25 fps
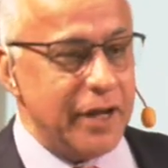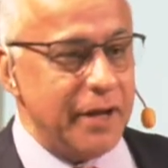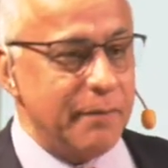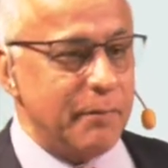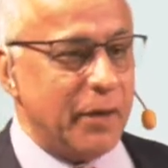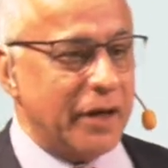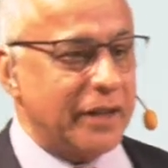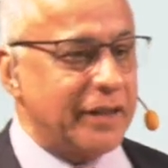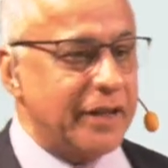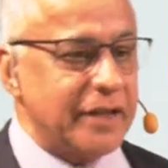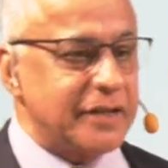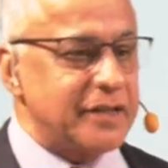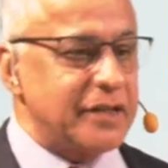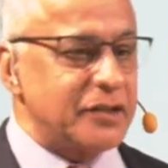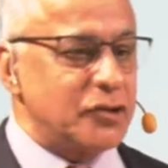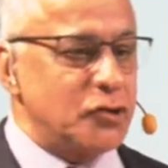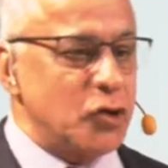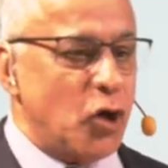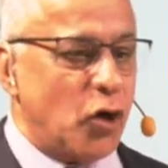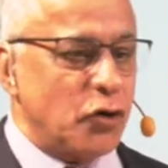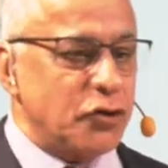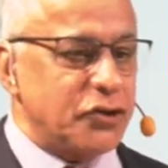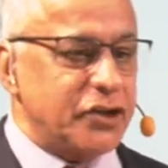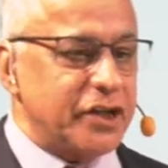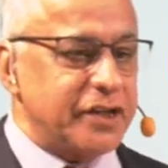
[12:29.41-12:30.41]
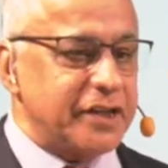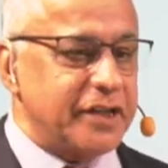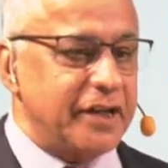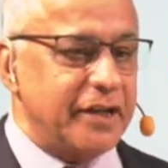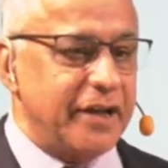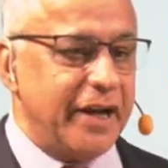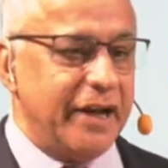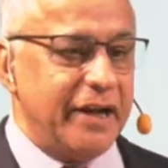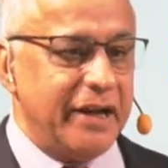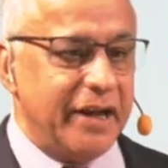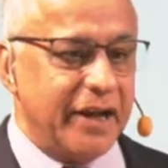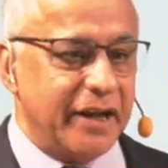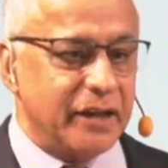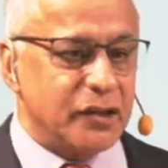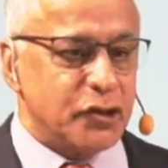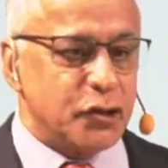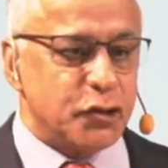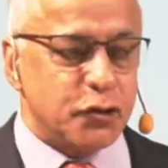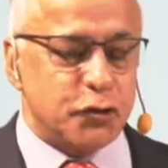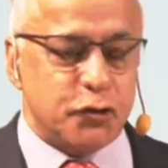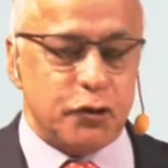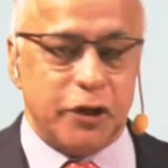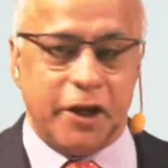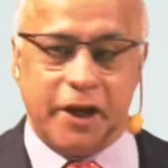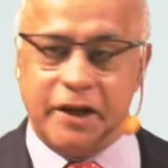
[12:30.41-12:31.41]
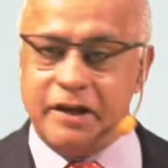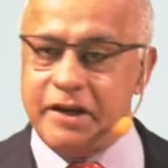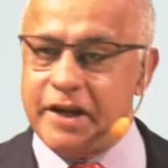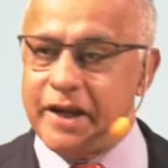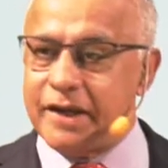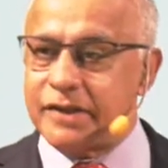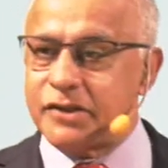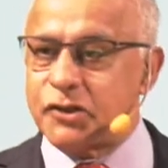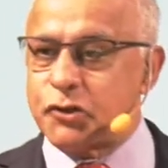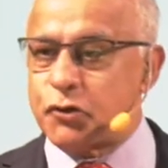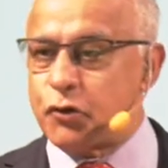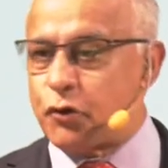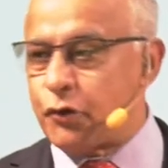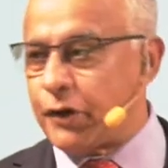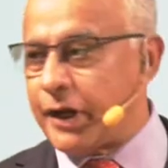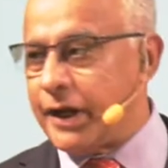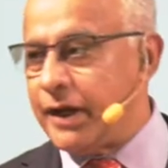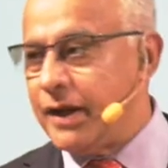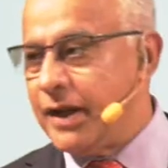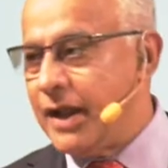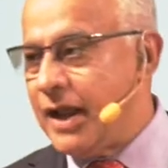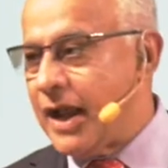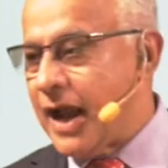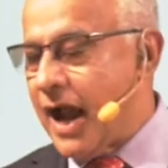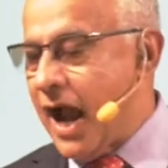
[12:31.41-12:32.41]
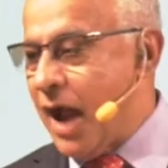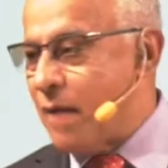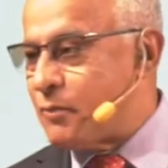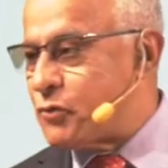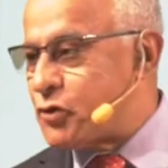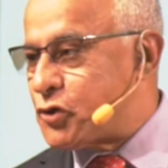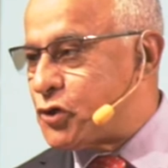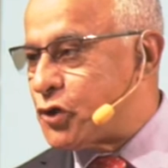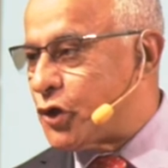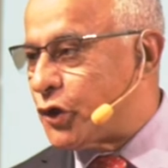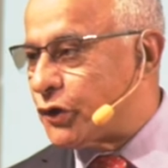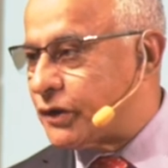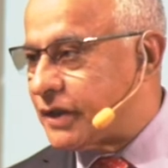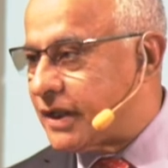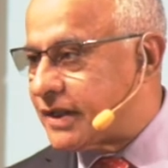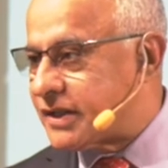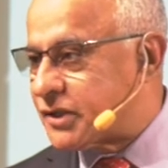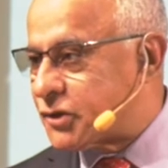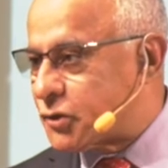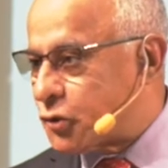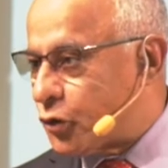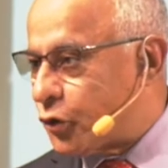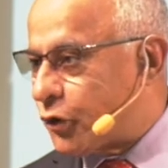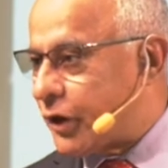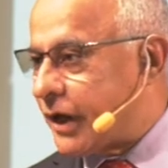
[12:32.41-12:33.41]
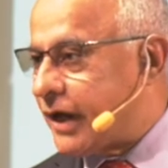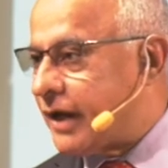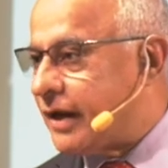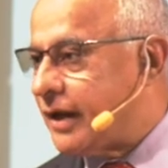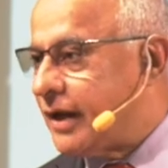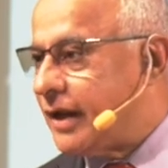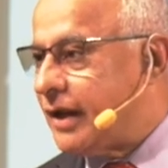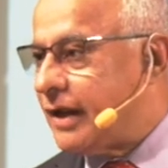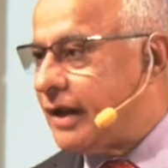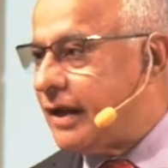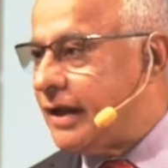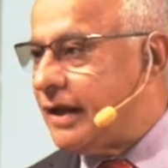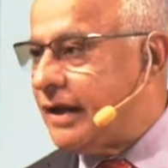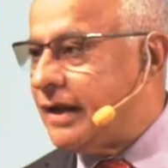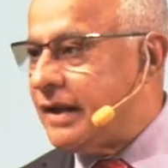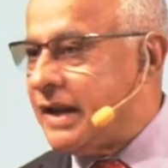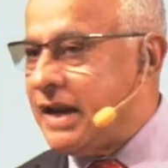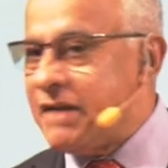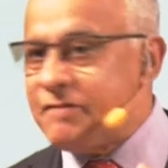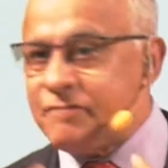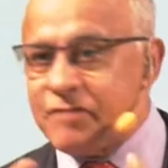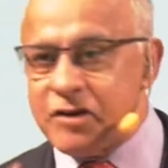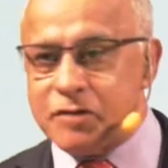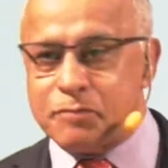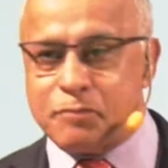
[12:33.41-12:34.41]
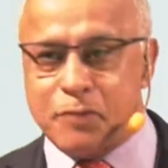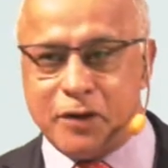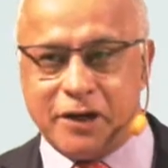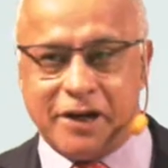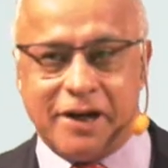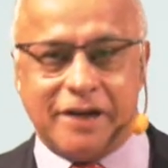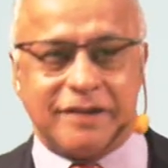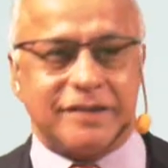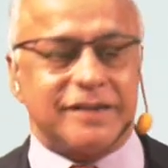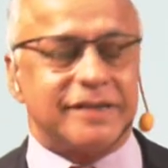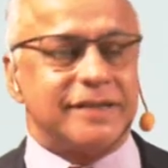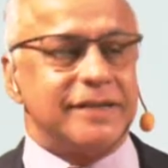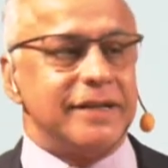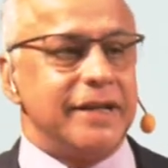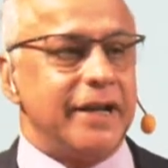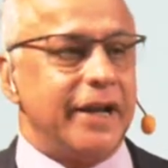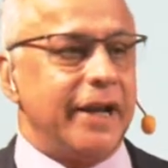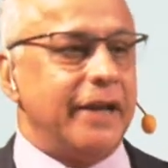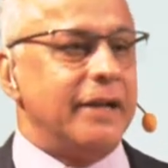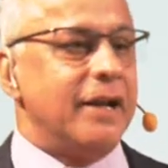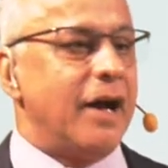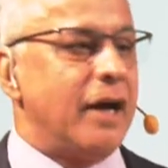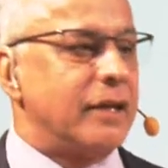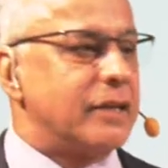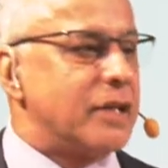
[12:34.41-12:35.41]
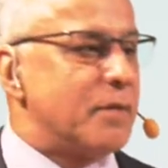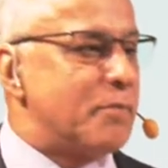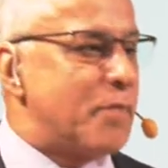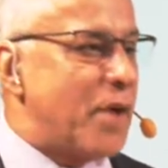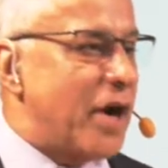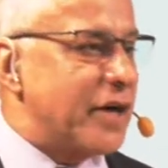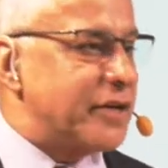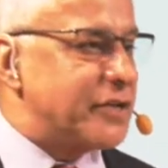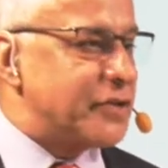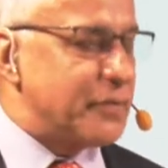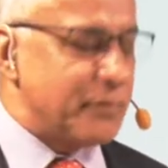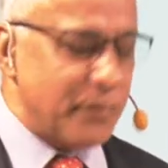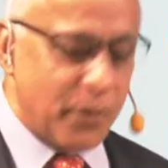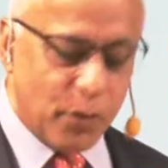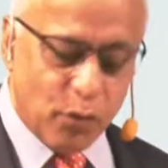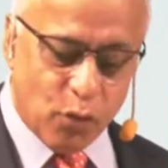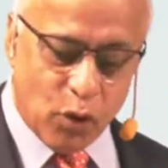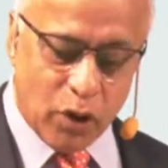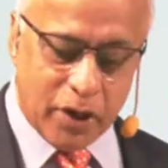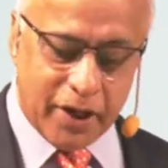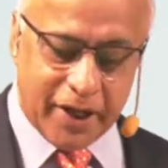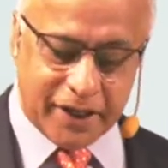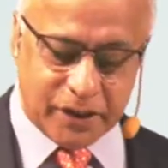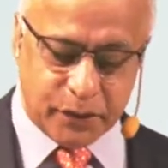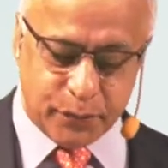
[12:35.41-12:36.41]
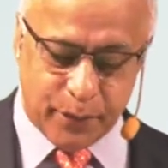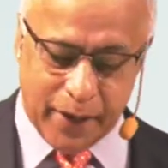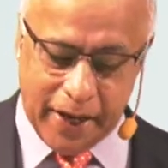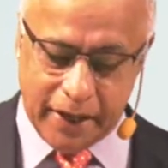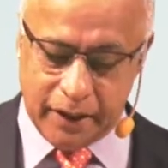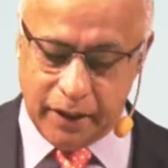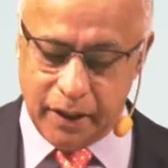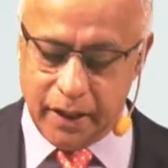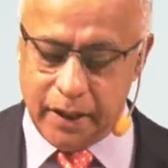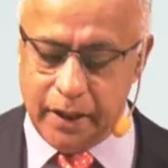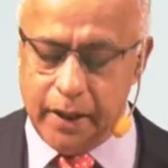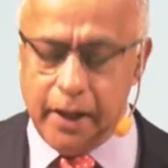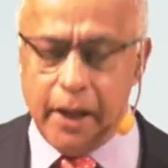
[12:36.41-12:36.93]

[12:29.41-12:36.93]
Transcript: But this is not just an India story. I'm sure this story reverberates in other parts of the world as well.